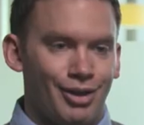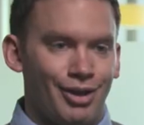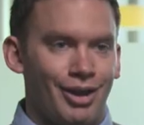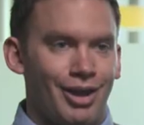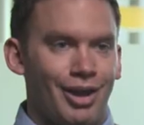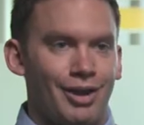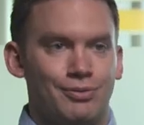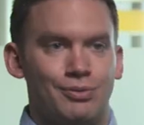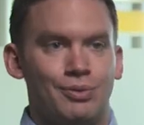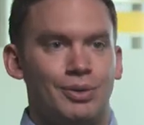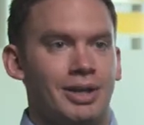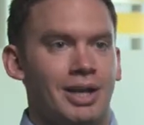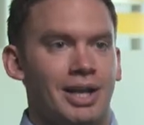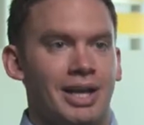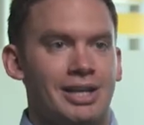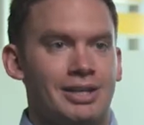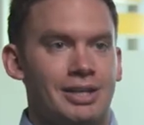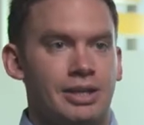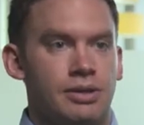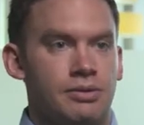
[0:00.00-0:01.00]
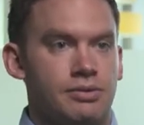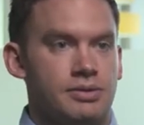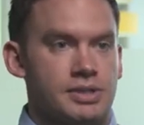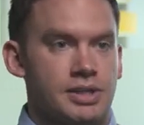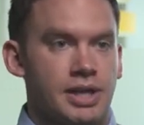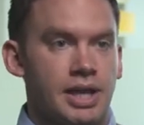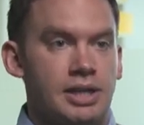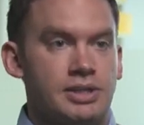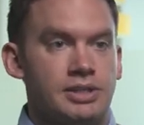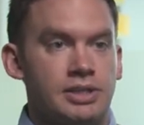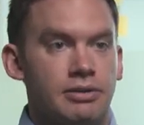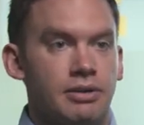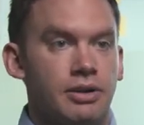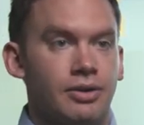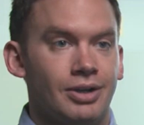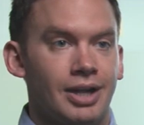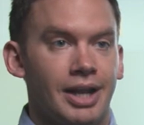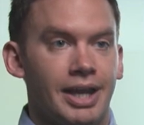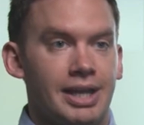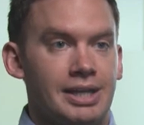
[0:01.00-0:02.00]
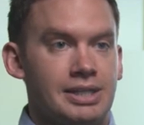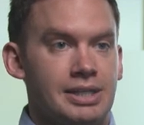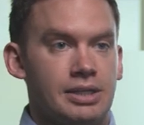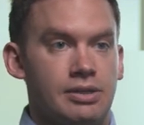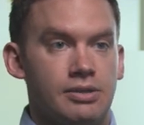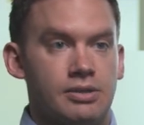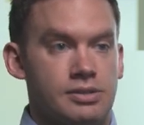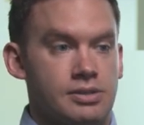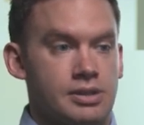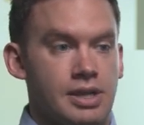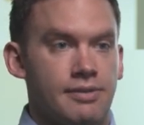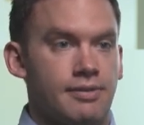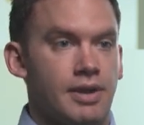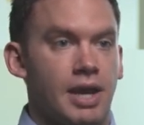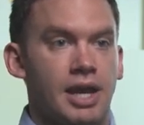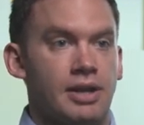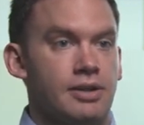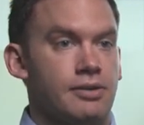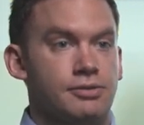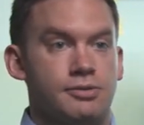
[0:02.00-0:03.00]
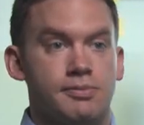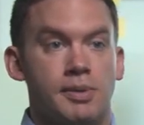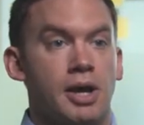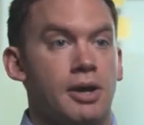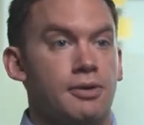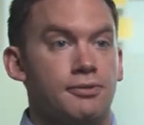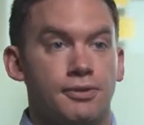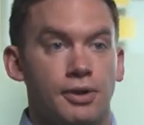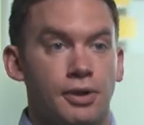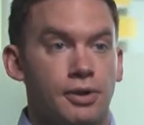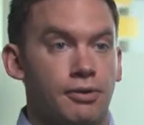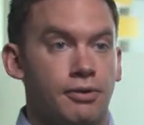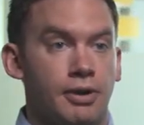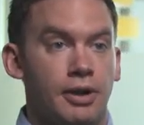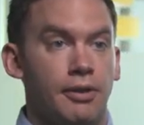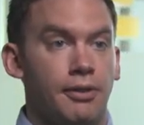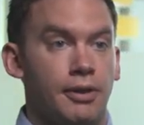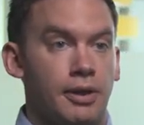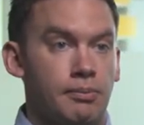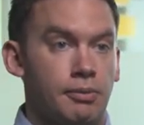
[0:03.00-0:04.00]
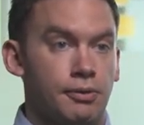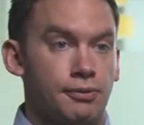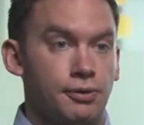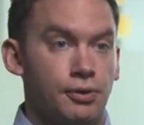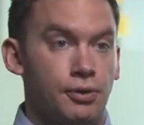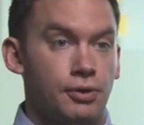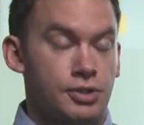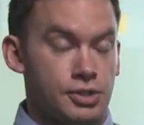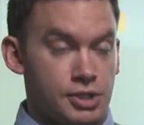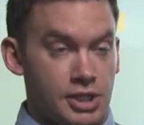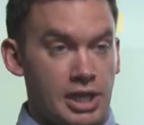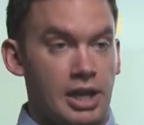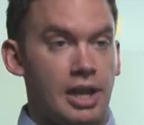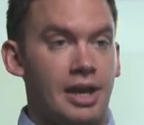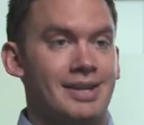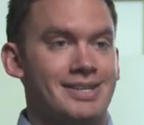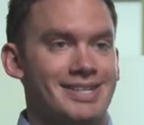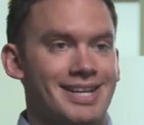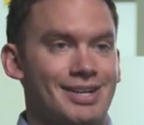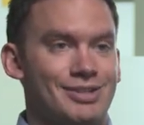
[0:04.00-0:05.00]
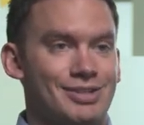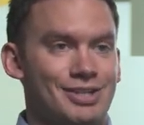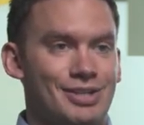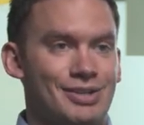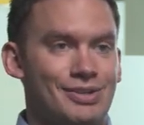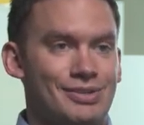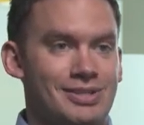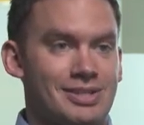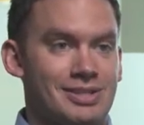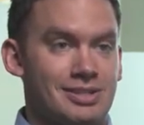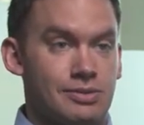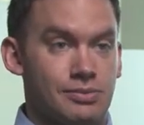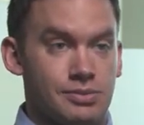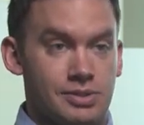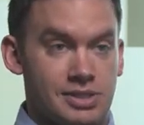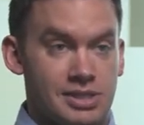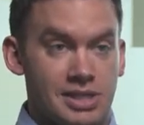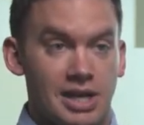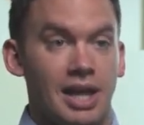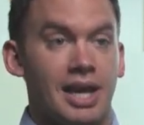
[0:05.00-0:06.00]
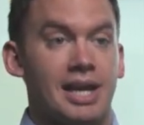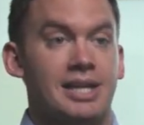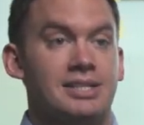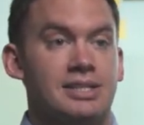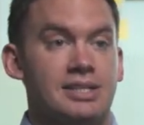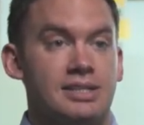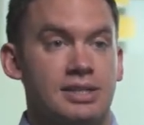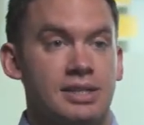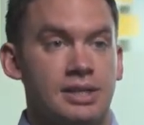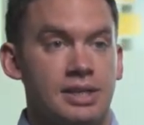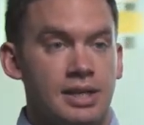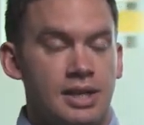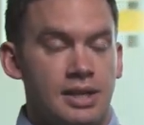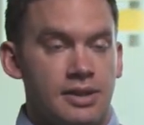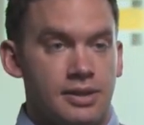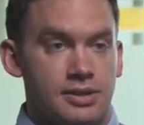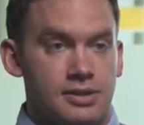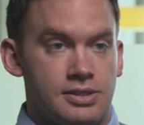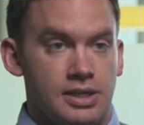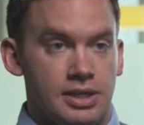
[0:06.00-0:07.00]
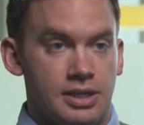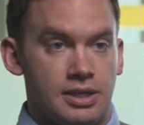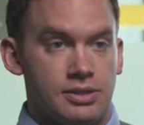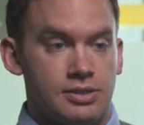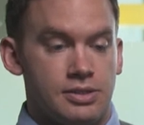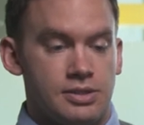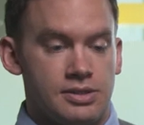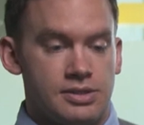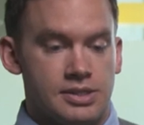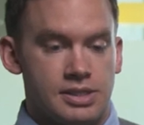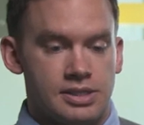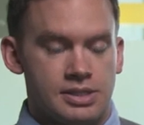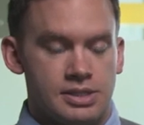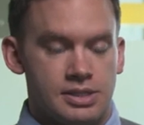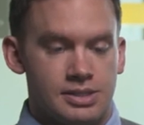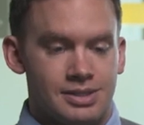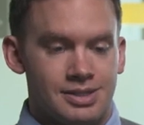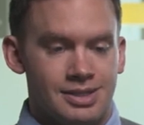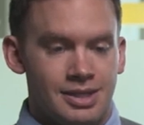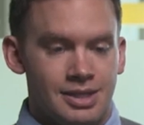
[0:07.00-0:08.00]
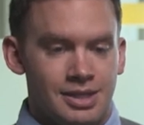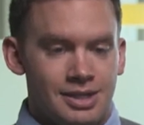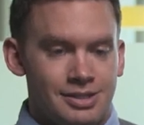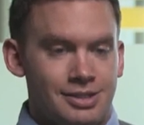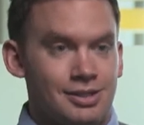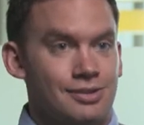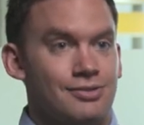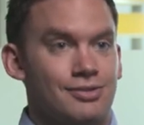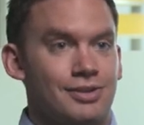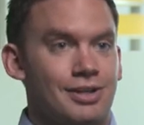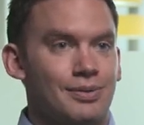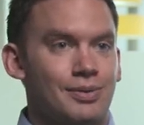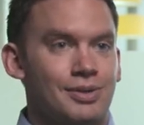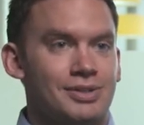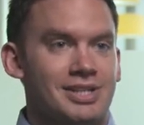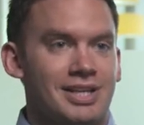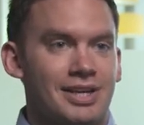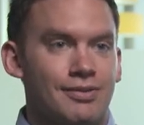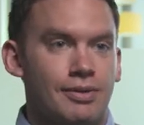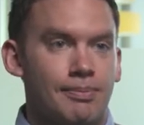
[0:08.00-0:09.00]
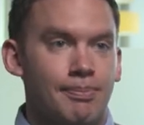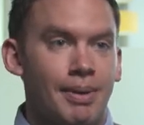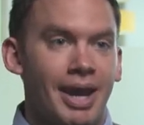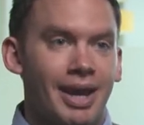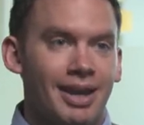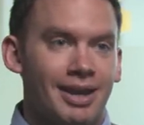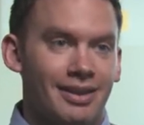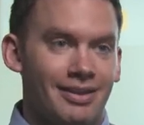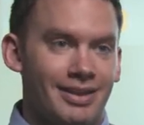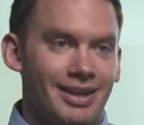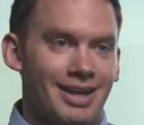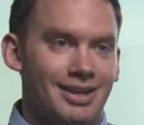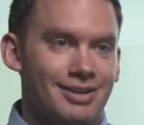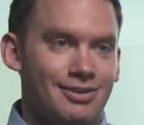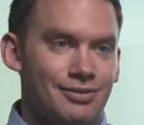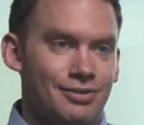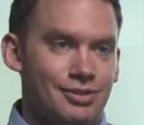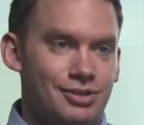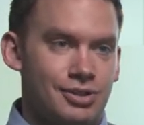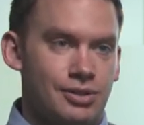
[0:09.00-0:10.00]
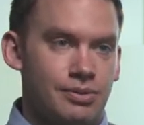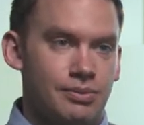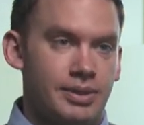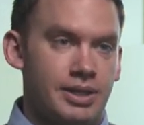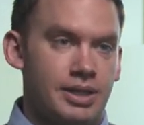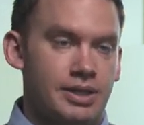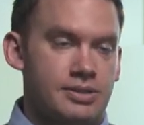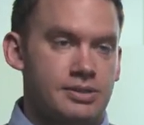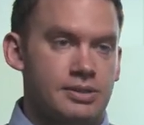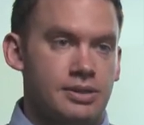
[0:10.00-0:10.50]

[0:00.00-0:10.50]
I have one lady who is an 80-year-old lady who's never had a smartphone or anything before and she learned how to use it and was delighted that she could use it and didn't really want to give it back at the end of the two weeks.